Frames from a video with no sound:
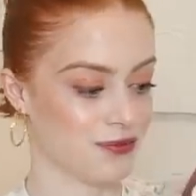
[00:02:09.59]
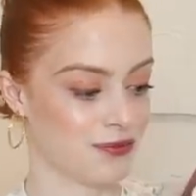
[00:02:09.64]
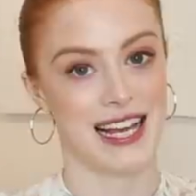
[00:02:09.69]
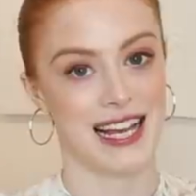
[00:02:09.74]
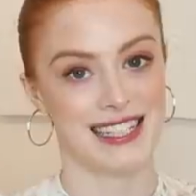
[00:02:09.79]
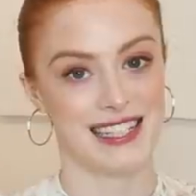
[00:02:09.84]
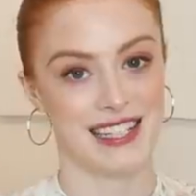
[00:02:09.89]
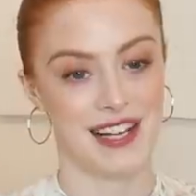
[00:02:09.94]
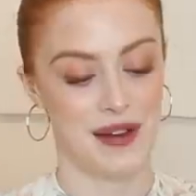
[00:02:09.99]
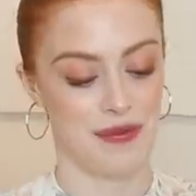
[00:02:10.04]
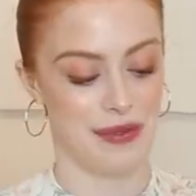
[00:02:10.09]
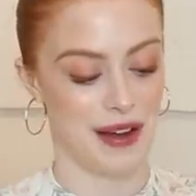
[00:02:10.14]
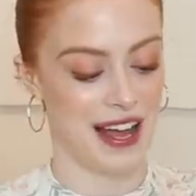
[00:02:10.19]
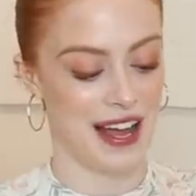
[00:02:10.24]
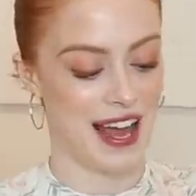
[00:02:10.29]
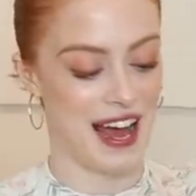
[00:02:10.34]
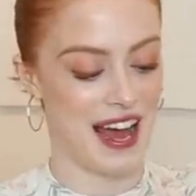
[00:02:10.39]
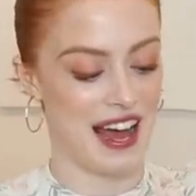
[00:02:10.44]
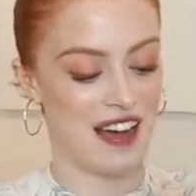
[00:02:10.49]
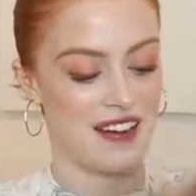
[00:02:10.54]
Next up I
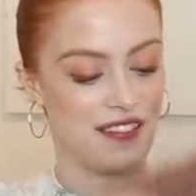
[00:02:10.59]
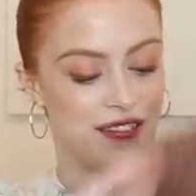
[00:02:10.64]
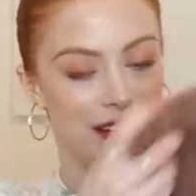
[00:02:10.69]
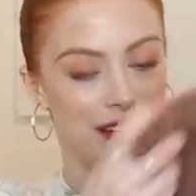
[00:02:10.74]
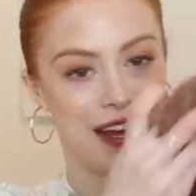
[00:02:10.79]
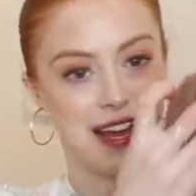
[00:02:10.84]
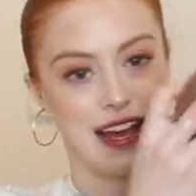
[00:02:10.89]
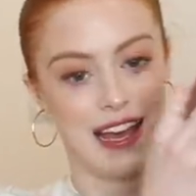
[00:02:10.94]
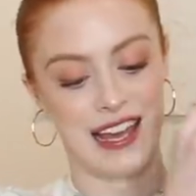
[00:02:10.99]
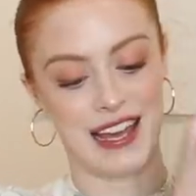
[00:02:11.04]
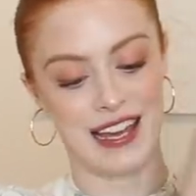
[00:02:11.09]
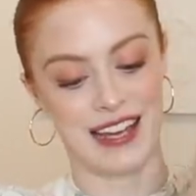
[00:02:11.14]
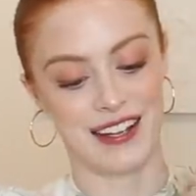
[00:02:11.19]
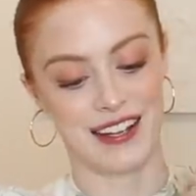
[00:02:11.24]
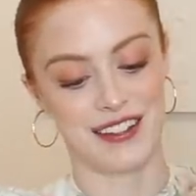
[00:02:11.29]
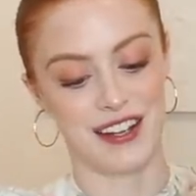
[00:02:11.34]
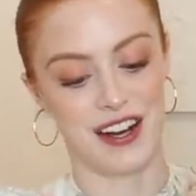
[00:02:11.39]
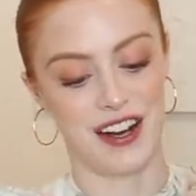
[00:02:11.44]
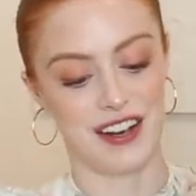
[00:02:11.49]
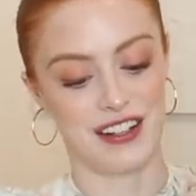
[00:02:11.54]
have
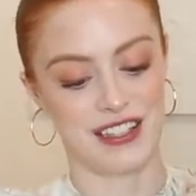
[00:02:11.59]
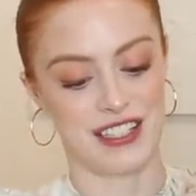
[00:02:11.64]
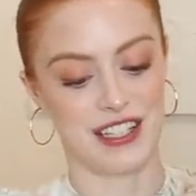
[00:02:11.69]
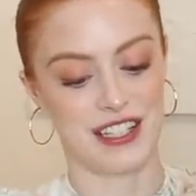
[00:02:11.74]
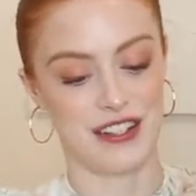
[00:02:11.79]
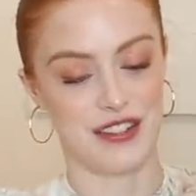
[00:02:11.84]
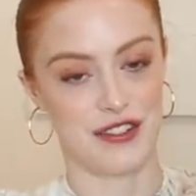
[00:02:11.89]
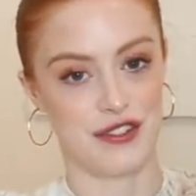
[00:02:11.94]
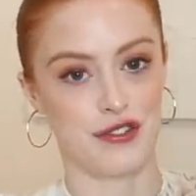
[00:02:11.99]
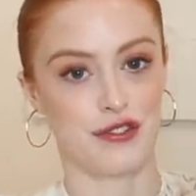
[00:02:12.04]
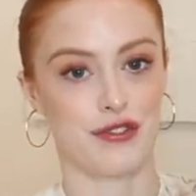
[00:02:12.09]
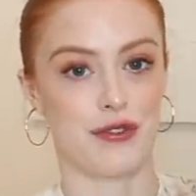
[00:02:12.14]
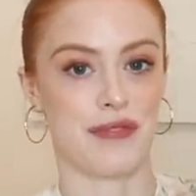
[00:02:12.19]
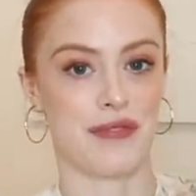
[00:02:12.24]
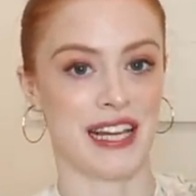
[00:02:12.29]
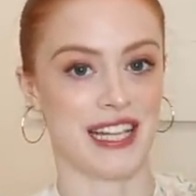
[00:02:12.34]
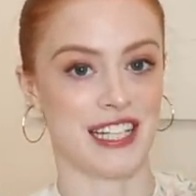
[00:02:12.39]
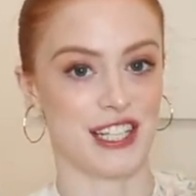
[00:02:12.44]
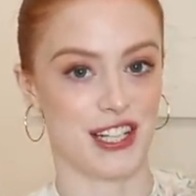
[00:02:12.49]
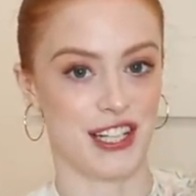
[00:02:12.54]
a cardigan from
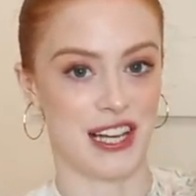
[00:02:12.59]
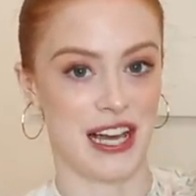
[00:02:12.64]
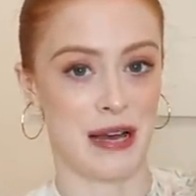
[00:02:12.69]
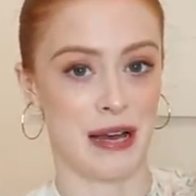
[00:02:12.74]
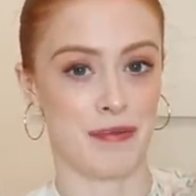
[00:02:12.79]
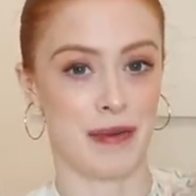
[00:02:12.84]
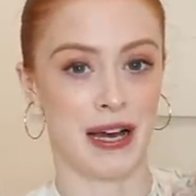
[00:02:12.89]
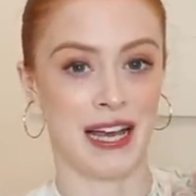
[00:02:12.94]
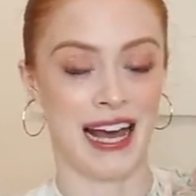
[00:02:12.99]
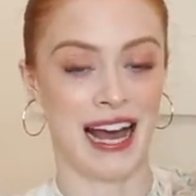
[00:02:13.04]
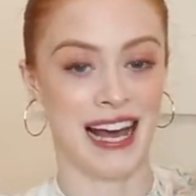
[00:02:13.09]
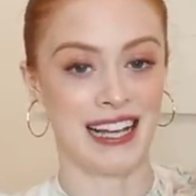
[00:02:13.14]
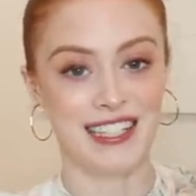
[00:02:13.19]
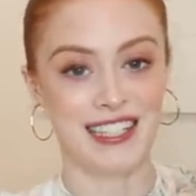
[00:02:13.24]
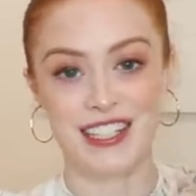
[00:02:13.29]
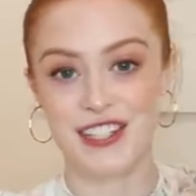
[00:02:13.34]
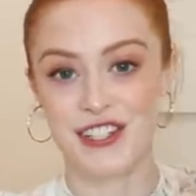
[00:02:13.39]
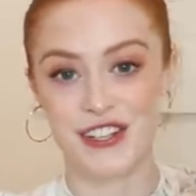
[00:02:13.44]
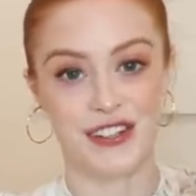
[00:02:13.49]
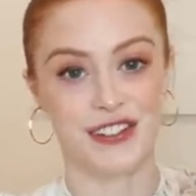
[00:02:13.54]
H&M. I
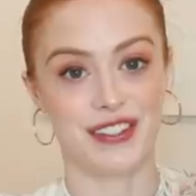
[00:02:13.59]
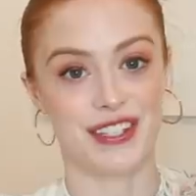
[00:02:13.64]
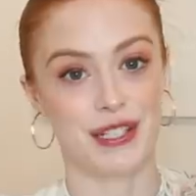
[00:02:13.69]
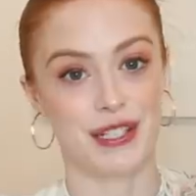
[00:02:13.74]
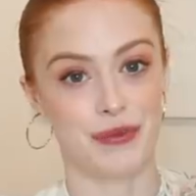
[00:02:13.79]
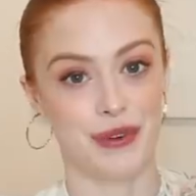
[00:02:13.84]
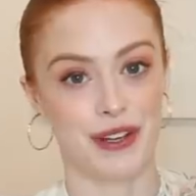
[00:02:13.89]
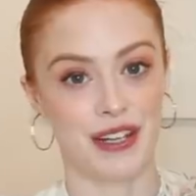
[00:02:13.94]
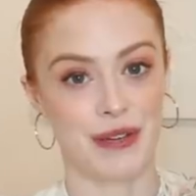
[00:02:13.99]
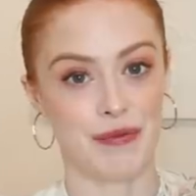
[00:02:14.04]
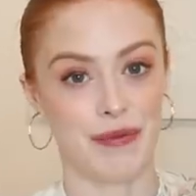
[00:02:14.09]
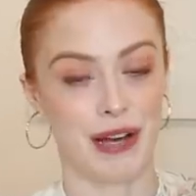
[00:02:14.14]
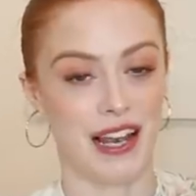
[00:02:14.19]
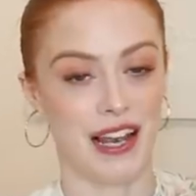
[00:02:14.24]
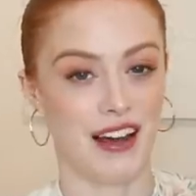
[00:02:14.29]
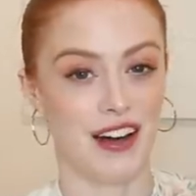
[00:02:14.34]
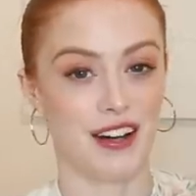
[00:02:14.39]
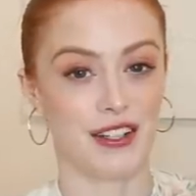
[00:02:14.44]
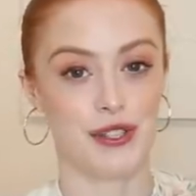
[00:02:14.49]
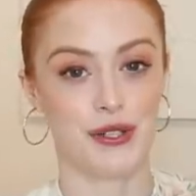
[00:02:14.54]
actually showed this one in my
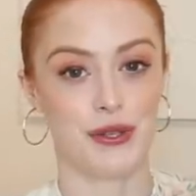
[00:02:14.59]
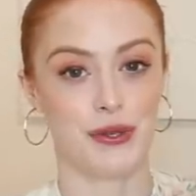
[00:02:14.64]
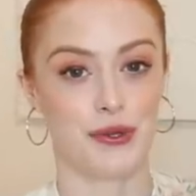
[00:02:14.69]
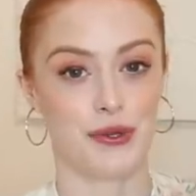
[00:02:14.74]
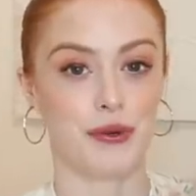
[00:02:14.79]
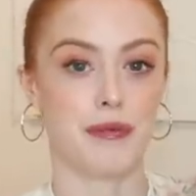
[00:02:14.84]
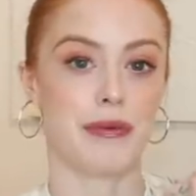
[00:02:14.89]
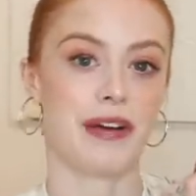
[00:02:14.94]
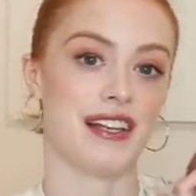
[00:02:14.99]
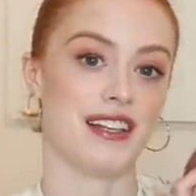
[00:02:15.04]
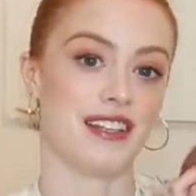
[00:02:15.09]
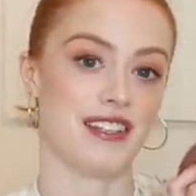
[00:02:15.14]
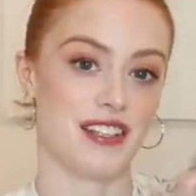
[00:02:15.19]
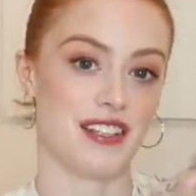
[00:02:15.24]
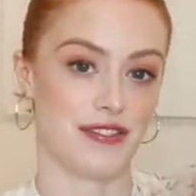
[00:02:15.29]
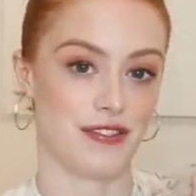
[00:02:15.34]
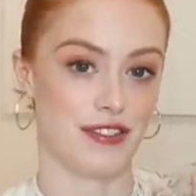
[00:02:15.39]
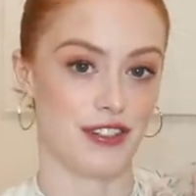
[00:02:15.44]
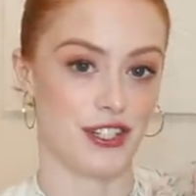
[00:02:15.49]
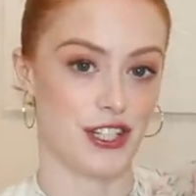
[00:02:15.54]
last haul but in a
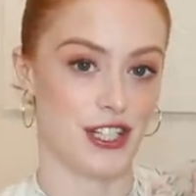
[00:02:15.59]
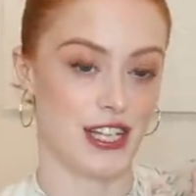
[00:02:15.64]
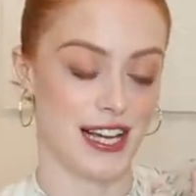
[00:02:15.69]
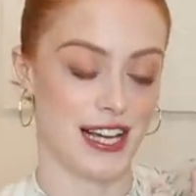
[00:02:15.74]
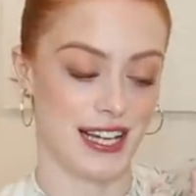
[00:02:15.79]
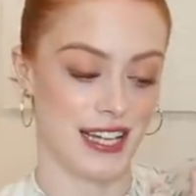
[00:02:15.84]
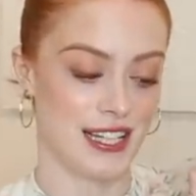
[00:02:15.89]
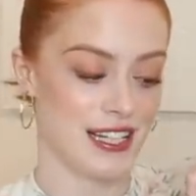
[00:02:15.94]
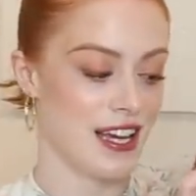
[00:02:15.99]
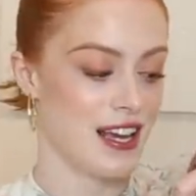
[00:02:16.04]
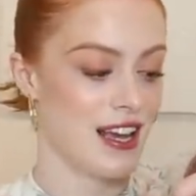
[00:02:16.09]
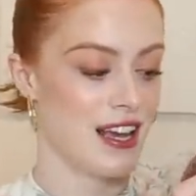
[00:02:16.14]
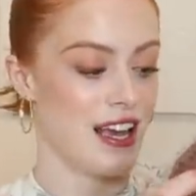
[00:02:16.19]
different shade